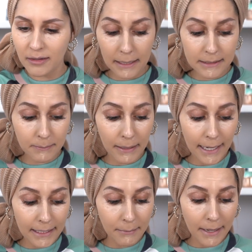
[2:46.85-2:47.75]
Let's
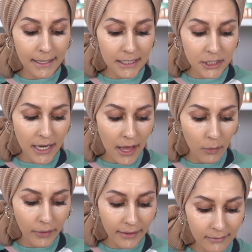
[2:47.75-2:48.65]
blendy, shall
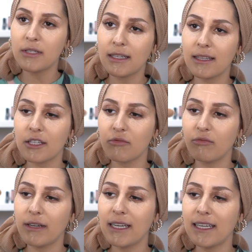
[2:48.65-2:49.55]
we? Using this
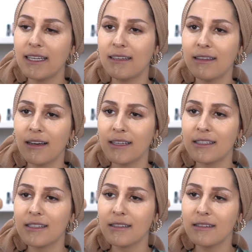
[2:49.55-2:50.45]
really
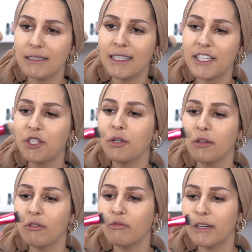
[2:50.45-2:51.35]
nice
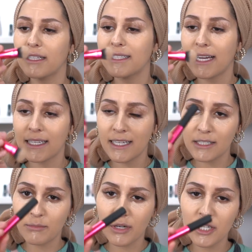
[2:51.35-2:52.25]
little Real
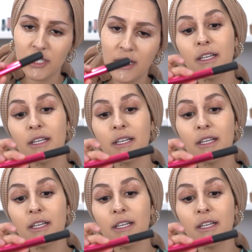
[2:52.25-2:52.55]
Techniques brush.